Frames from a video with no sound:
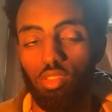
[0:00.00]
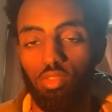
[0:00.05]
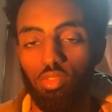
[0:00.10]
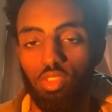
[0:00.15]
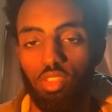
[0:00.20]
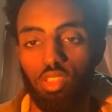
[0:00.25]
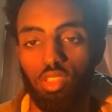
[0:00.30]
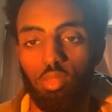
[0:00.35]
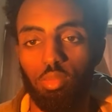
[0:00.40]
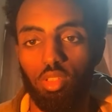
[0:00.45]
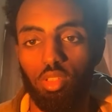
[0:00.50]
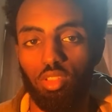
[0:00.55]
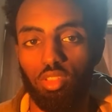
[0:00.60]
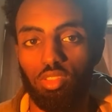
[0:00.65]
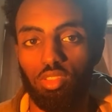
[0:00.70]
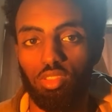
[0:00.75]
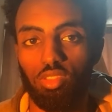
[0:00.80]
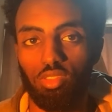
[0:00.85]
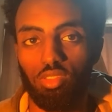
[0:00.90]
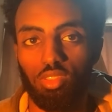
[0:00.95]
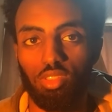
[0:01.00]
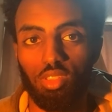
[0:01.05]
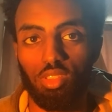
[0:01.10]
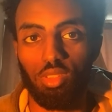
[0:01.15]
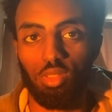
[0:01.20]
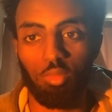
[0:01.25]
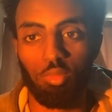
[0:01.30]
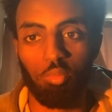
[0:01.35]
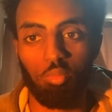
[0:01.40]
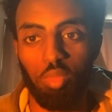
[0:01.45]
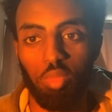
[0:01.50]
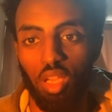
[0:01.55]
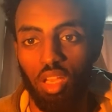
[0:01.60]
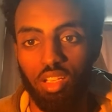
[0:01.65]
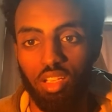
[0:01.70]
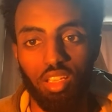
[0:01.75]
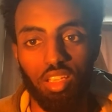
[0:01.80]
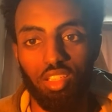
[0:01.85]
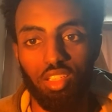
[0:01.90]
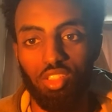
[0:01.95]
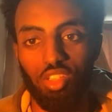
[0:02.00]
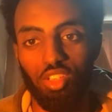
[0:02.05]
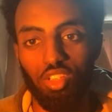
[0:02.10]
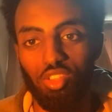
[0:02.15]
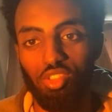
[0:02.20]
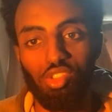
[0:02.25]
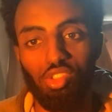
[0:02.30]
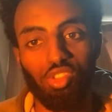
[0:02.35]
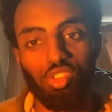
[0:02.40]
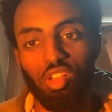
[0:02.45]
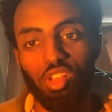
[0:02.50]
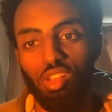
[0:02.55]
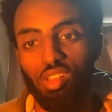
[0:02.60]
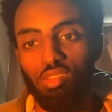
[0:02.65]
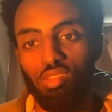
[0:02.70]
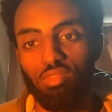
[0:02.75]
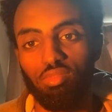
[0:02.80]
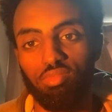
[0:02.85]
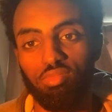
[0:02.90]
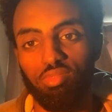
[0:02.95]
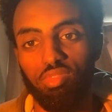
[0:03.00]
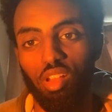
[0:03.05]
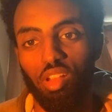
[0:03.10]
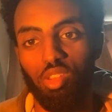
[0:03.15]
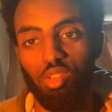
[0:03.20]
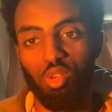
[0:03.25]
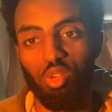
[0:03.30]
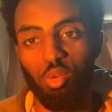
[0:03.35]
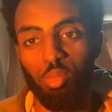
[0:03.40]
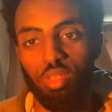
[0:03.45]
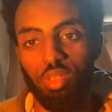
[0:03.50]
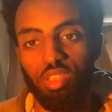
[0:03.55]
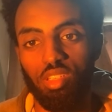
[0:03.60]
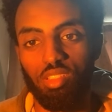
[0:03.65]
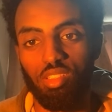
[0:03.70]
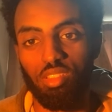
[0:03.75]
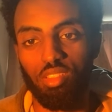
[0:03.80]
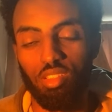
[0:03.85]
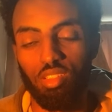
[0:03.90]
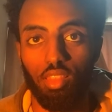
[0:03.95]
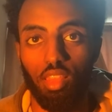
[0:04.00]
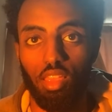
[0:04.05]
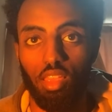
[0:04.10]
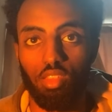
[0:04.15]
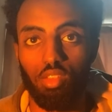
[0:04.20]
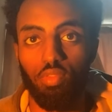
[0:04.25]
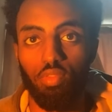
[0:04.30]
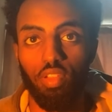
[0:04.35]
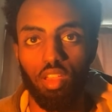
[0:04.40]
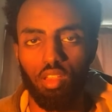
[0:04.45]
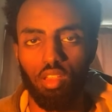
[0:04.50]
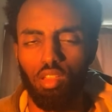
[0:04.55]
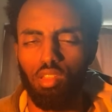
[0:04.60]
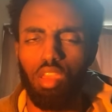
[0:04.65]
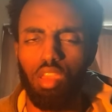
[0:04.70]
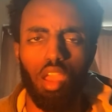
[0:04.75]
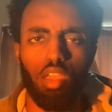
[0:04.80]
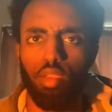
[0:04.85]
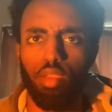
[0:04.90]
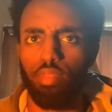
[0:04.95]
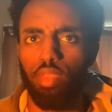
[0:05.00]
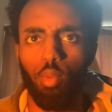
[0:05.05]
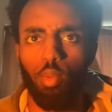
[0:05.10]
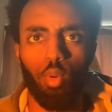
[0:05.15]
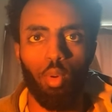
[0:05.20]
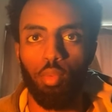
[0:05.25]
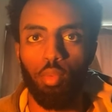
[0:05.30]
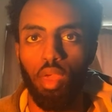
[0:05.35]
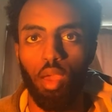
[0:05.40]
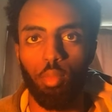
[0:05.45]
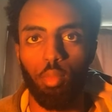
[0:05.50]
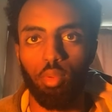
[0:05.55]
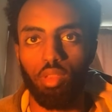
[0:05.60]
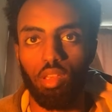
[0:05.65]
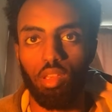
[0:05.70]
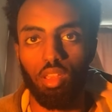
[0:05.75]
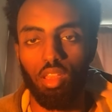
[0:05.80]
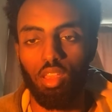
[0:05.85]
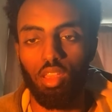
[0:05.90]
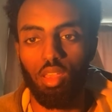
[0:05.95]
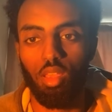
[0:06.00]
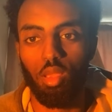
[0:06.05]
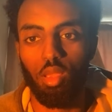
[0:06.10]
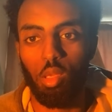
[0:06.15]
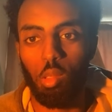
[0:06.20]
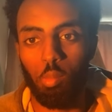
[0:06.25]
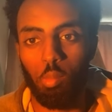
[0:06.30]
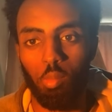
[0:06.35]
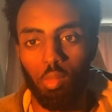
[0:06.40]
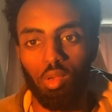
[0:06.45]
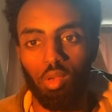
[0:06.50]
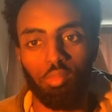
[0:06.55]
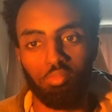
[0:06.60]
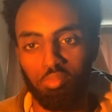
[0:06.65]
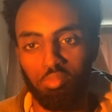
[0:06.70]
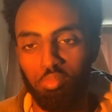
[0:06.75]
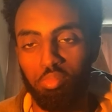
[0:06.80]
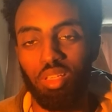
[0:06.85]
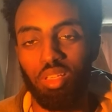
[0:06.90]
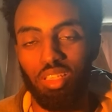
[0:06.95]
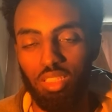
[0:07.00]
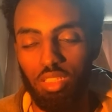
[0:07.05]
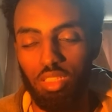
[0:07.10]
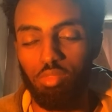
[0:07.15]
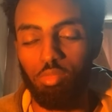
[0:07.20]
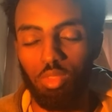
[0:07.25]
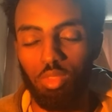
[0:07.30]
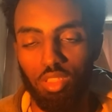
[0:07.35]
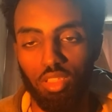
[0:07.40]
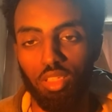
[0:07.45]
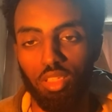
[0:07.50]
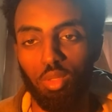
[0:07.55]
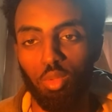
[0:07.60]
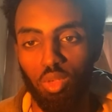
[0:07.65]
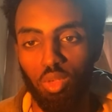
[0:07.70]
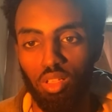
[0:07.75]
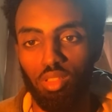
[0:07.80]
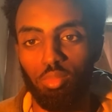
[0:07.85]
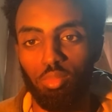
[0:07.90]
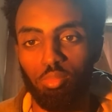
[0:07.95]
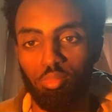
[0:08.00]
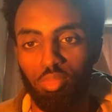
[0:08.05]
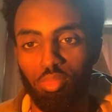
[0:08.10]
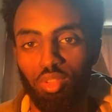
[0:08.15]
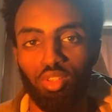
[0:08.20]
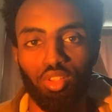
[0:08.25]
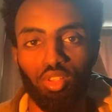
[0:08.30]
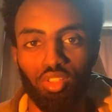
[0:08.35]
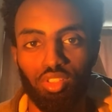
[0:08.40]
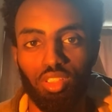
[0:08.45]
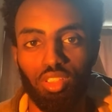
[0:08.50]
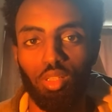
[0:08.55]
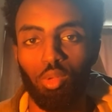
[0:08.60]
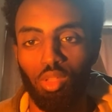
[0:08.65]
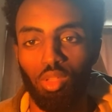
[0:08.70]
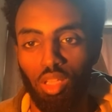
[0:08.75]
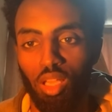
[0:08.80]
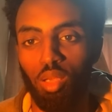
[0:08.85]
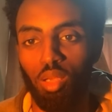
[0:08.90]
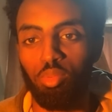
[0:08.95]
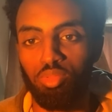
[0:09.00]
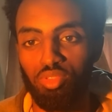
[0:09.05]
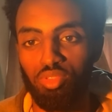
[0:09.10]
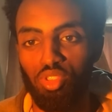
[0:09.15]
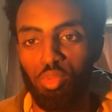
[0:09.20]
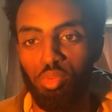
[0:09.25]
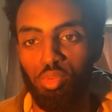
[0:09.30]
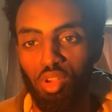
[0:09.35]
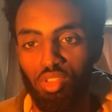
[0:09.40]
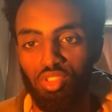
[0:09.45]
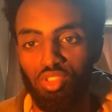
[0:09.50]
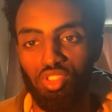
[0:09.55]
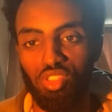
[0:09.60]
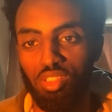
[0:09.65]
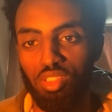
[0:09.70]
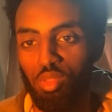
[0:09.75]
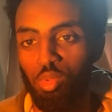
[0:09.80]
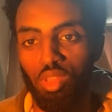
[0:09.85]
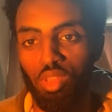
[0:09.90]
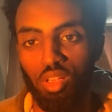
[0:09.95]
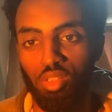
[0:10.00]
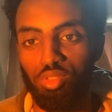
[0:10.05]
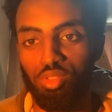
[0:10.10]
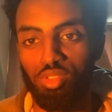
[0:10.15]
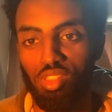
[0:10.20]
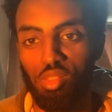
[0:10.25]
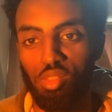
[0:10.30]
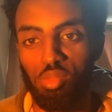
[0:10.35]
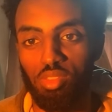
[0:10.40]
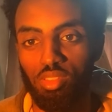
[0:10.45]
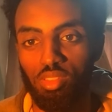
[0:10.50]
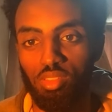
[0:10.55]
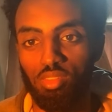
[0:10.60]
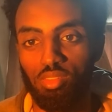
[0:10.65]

obviously, because by nature, you're just gonna follow your peers. Like you think, yeah, that won't happen. But believe me, it will, because it will happen subconsciously without you knowing.